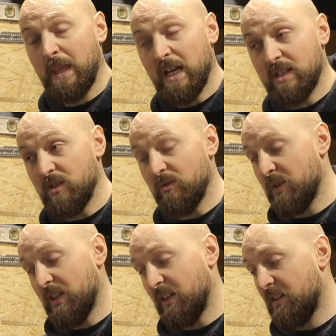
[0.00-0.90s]
I do
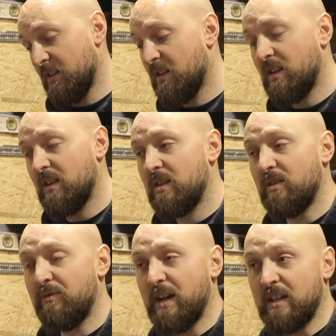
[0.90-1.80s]
think
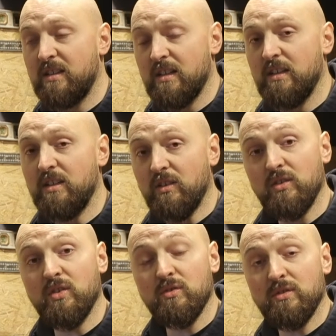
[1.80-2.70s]
the fact that you
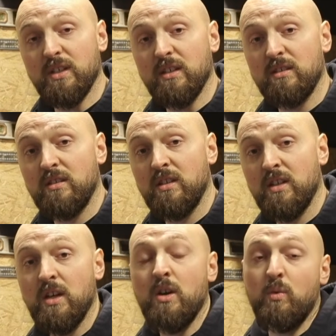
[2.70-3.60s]
can use this
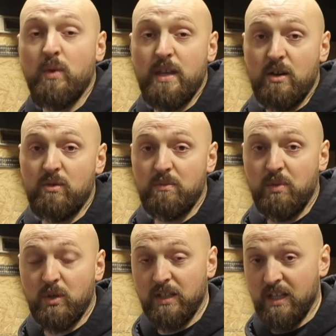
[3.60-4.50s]
without
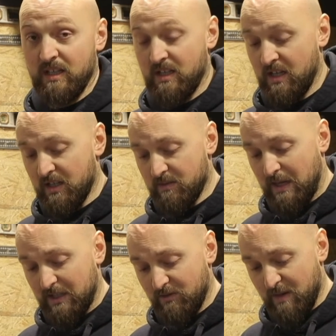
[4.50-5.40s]
plugging in is a
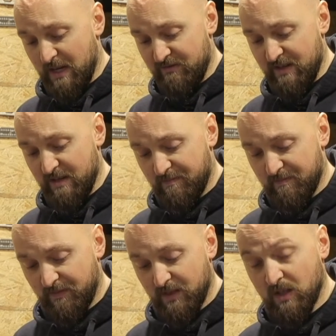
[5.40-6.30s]
massive benefit.
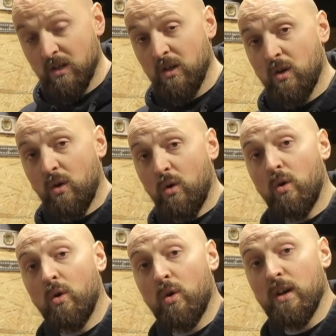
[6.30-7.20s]

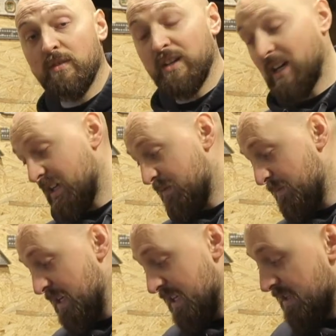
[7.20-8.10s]
Or if you're like
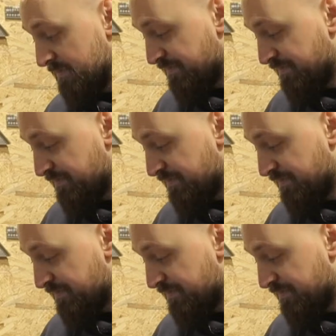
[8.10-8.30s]
me